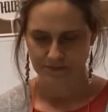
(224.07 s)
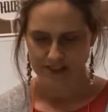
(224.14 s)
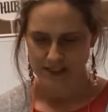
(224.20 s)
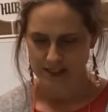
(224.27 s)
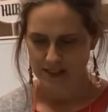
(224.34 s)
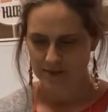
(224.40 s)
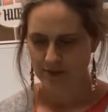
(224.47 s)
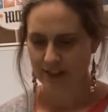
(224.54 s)

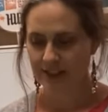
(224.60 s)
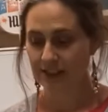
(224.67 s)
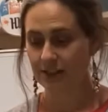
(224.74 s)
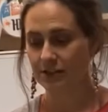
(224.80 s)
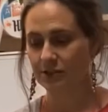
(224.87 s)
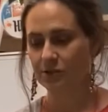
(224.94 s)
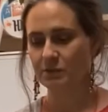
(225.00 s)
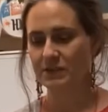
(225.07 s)
I'm going to get
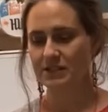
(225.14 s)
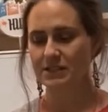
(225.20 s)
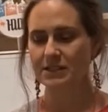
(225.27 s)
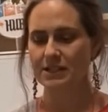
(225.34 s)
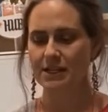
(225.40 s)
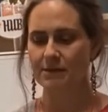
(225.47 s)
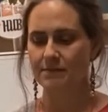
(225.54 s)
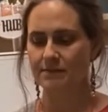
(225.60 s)
another piece of
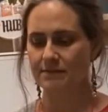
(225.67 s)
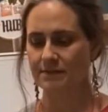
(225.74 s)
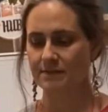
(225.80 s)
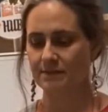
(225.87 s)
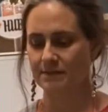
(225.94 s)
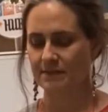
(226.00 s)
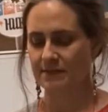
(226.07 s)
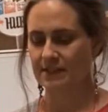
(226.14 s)
tape.
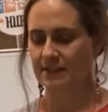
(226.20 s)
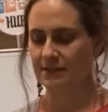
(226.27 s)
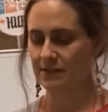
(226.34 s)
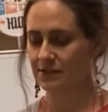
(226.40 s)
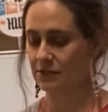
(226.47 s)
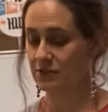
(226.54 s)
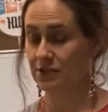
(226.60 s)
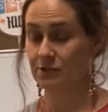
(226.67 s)

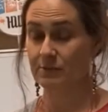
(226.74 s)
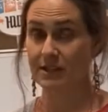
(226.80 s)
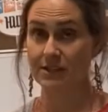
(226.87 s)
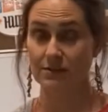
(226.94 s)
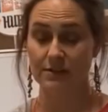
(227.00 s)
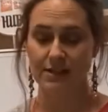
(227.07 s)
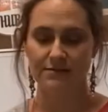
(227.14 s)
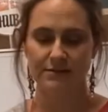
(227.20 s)
This will just make
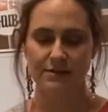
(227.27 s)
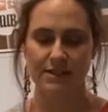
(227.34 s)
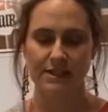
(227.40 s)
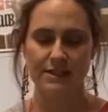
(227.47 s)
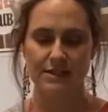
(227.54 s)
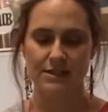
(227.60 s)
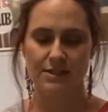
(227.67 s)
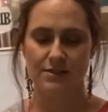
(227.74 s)
your life a
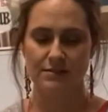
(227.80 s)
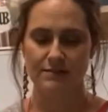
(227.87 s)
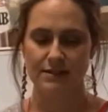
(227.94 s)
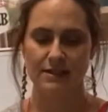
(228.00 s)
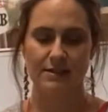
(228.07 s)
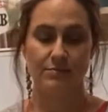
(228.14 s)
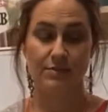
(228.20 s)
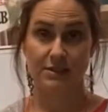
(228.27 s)
lot easier.
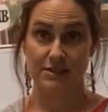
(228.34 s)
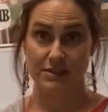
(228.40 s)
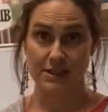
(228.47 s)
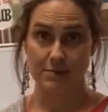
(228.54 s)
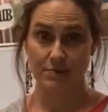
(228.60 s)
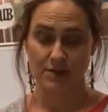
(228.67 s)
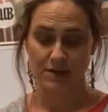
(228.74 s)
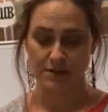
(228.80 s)
Put the
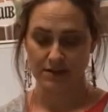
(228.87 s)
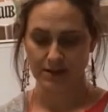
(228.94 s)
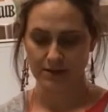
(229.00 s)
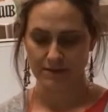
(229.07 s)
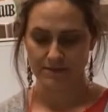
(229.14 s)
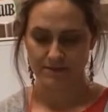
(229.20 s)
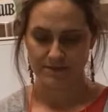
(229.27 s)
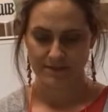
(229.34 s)
tape right
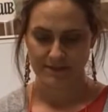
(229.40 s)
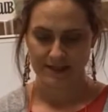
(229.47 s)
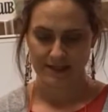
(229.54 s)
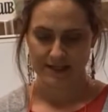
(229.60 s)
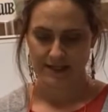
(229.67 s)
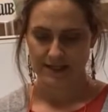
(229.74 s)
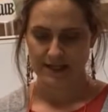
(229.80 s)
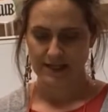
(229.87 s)
there.
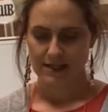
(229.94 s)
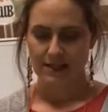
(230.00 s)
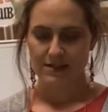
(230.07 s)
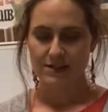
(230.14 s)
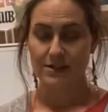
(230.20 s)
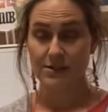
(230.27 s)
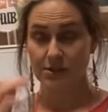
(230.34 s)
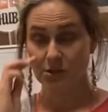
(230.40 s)

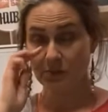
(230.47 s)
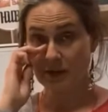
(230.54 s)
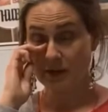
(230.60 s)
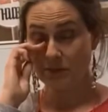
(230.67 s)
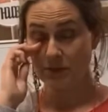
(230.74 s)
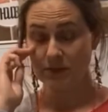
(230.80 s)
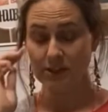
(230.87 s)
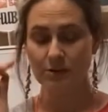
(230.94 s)
This other
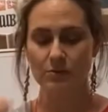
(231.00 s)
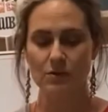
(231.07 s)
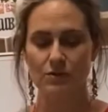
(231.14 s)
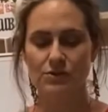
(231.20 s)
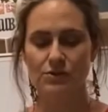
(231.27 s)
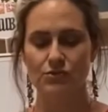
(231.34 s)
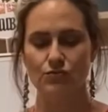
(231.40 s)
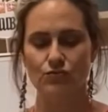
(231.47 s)
paper clip
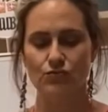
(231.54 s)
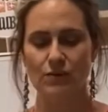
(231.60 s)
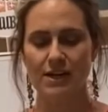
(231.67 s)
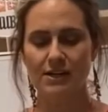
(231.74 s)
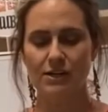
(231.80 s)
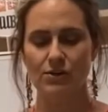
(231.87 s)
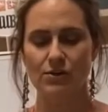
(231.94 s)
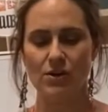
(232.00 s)
goes
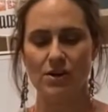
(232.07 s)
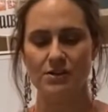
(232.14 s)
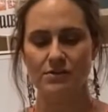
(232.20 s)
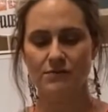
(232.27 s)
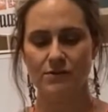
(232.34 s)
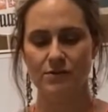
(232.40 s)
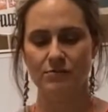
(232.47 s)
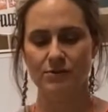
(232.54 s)
right across
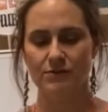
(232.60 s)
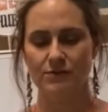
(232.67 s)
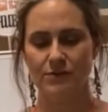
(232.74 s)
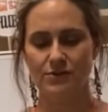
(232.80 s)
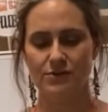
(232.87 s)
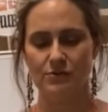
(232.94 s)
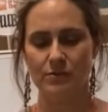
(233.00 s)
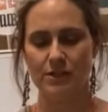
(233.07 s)
from the
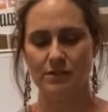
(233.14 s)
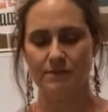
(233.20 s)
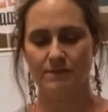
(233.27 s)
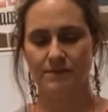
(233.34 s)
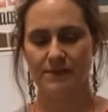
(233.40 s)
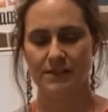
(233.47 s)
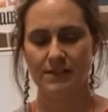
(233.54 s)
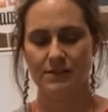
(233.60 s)
first one.
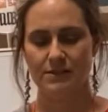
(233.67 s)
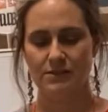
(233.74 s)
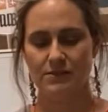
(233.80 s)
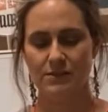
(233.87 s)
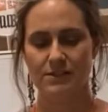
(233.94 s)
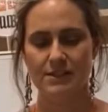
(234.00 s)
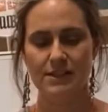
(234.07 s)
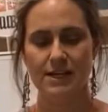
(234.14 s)
So
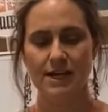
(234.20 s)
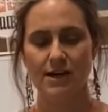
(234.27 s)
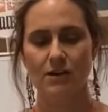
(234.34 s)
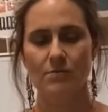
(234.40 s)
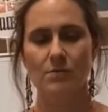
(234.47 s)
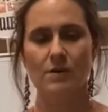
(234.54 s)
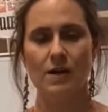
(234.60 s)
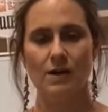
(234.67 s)
you see how
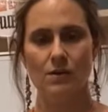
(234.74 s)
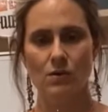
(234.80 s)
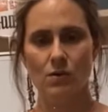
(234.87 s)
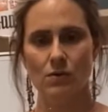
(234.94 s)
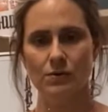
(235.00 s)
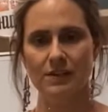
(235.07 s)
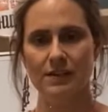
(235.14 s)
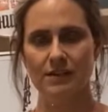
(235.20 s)
I'm kind of
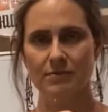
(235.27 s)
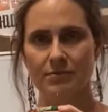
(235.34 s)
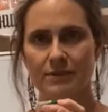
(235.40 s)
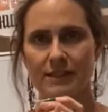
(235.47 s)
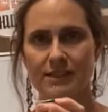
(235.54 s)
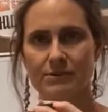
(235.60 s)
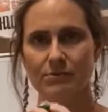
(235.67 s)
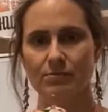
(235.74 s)
holding it in
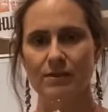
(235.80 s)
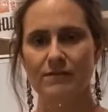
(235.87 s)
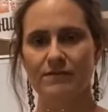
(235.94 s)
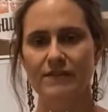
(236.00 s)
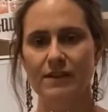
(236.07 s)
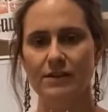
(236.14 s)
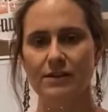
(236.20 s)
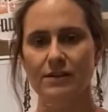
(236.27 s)
place with my
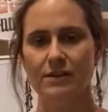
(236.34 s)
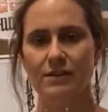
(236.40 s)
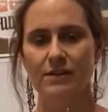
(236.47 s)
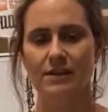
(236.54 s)
finger?